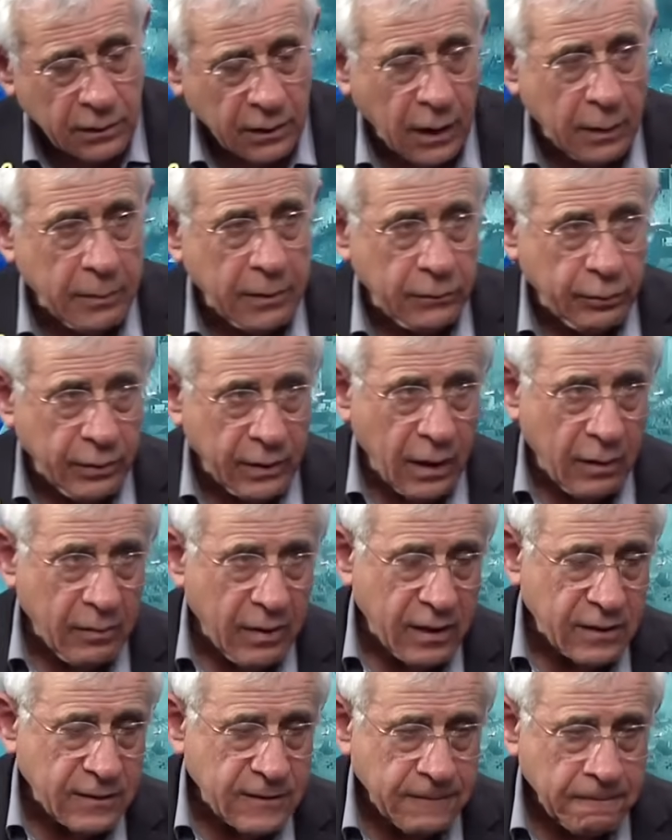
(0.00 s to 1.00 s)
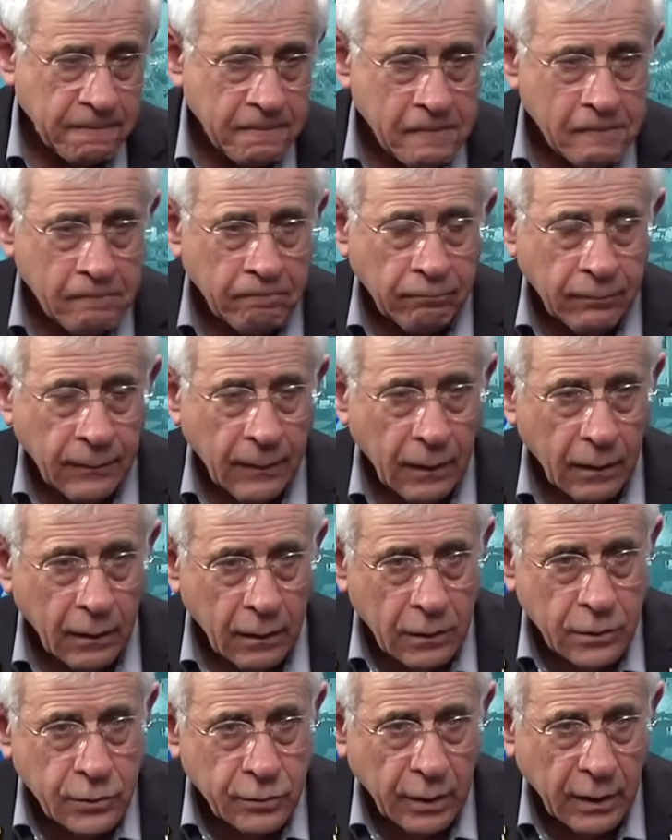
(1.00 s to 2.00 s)
agreement with Hamas,
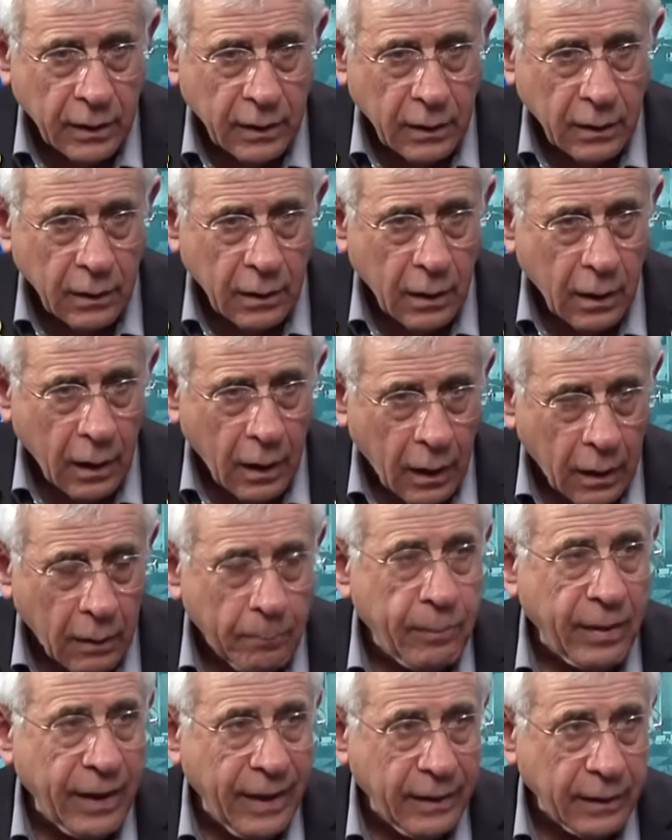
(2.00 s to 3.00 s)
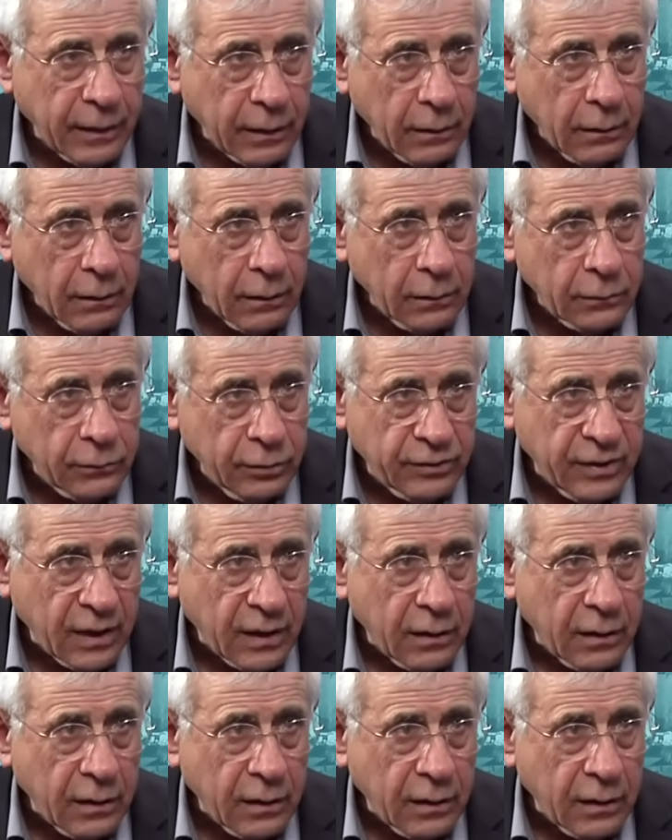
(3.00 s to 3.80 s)
actually are planning to